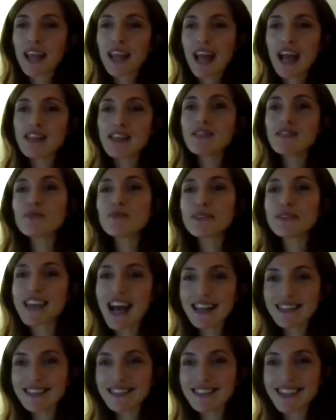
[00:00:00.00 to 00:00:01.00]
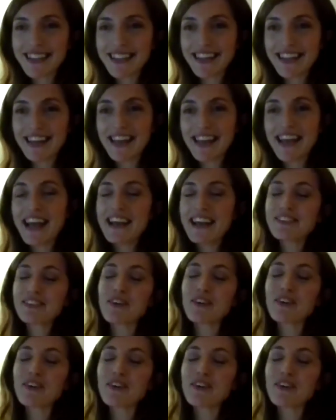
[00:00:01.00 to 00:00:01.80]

enthusiastically. So